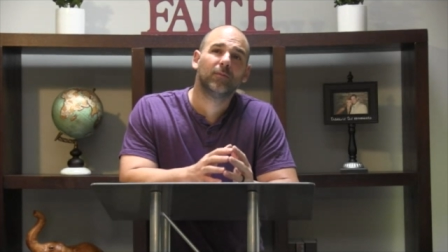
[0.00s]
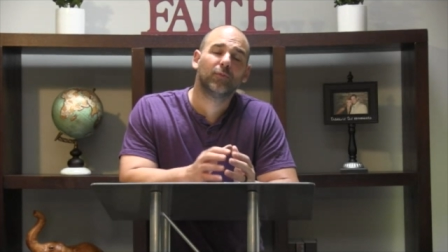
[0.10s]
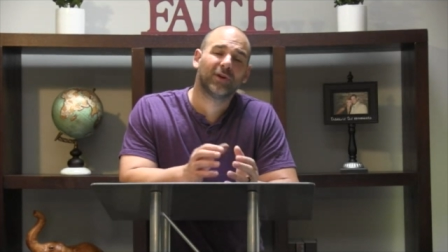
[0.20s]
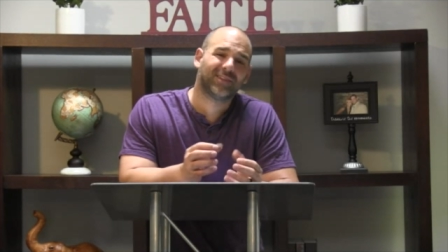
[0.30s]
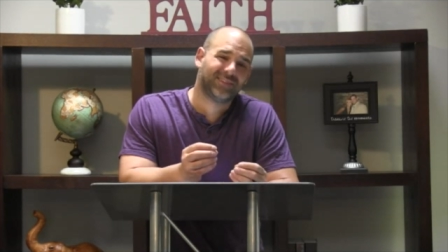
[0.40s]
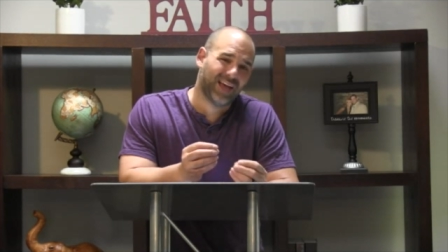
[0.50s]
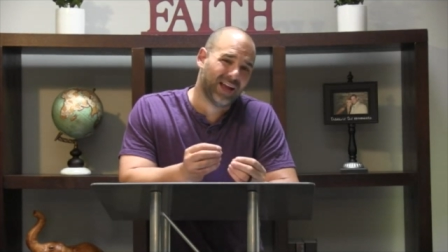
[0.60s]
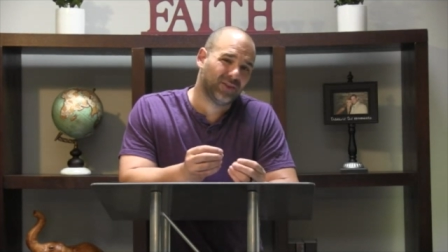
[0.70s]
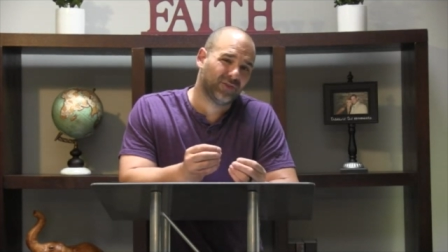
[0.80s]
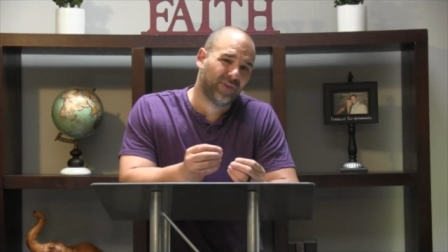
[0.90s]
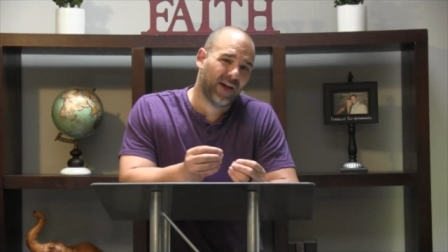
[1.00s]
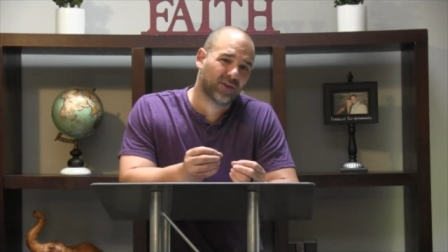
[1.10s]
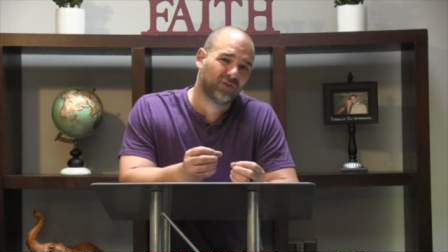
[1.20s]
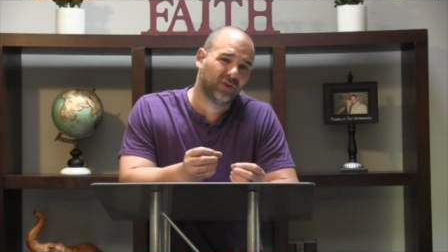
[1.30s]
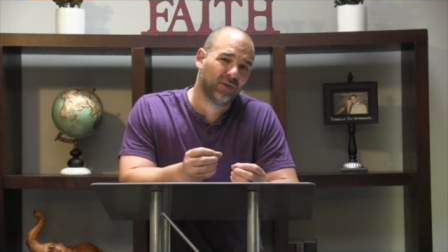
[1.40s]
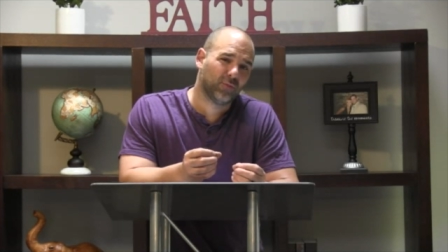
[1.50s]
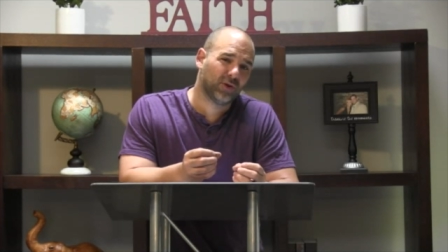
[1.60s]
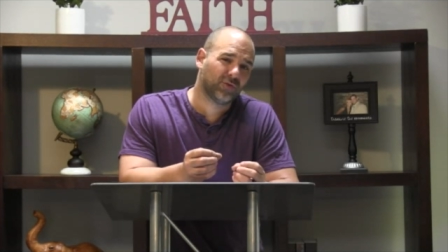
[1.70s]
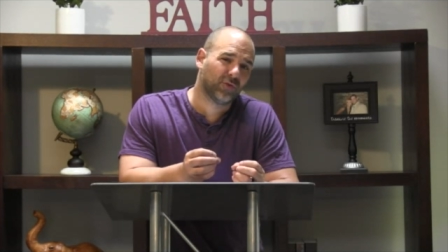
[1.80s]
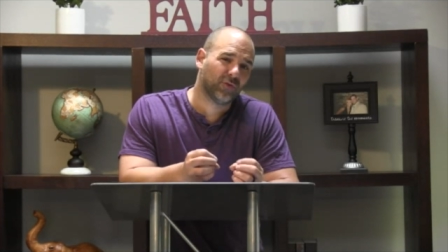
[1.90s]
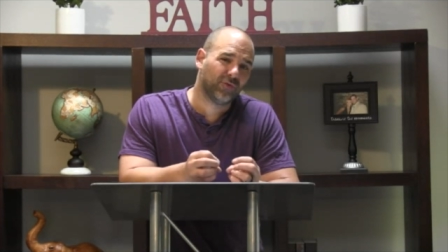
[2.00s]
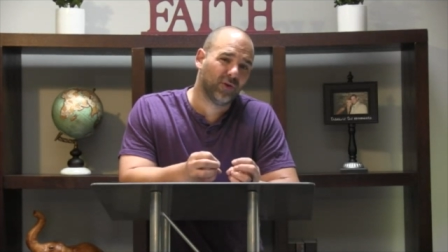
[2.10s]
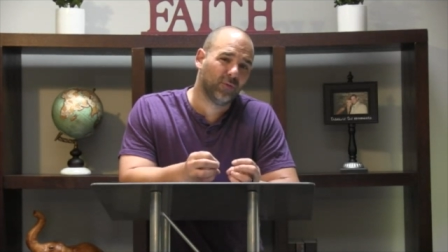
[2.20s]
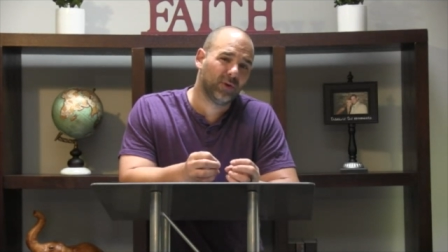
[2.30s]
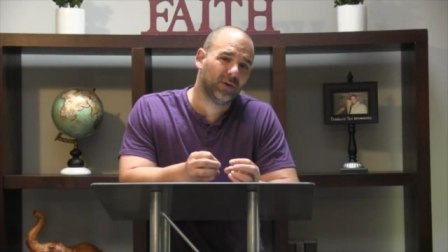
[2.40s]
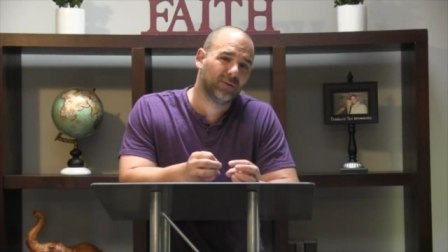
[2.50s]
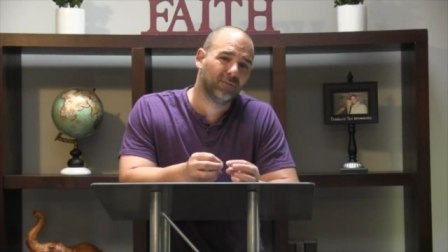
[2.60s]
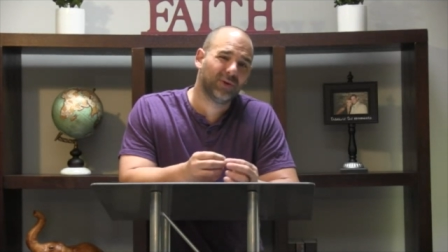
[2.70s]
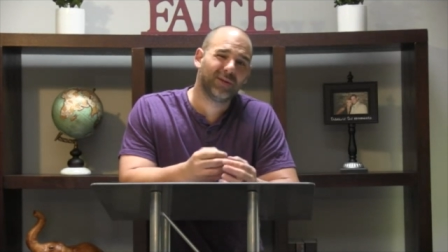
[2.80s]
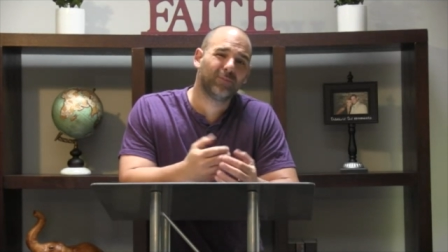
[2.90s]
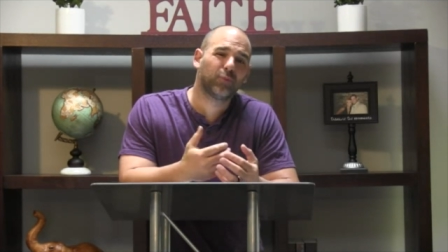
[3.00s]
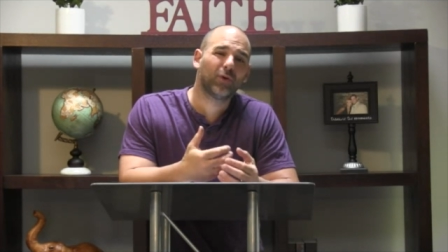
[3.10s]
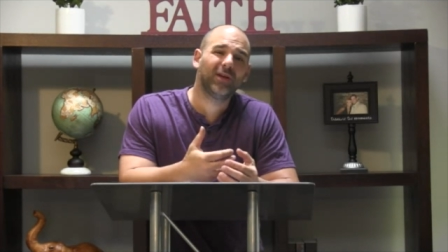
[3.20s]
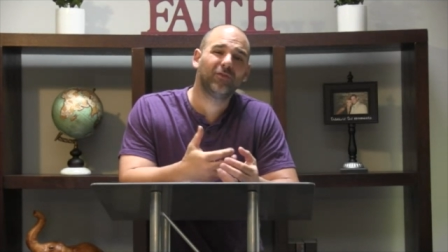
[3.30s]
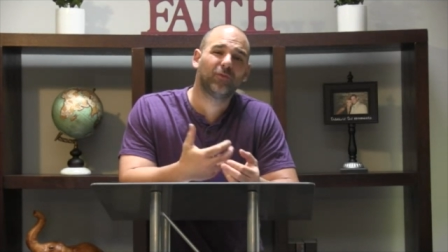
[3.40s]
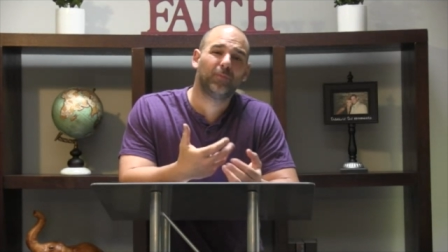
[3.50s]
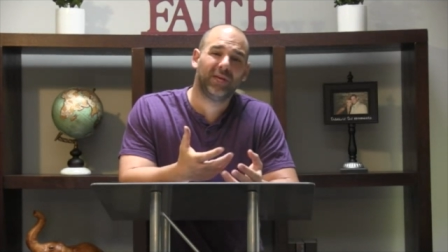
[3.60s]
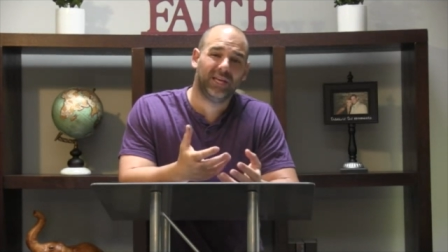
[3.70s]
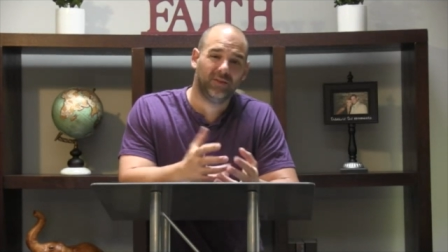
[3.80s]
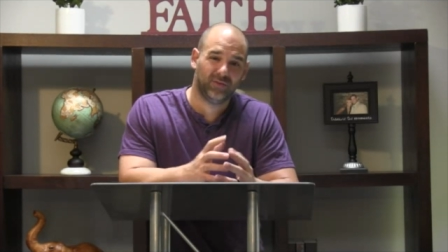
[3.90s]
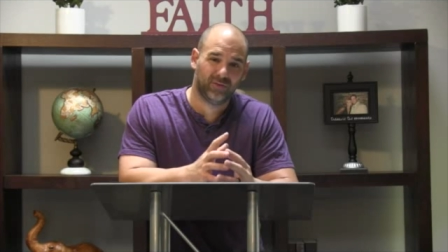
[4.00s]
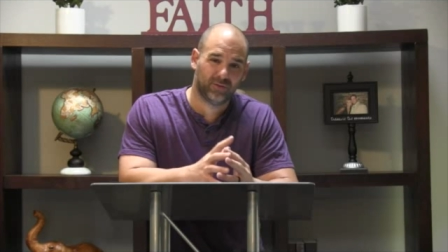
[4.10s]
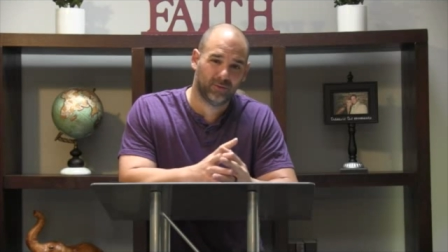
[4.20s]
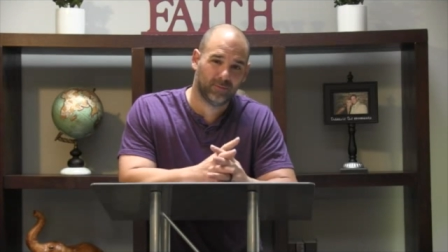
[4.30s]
brings satisfaction, it brings fulfillment, but it brings peace.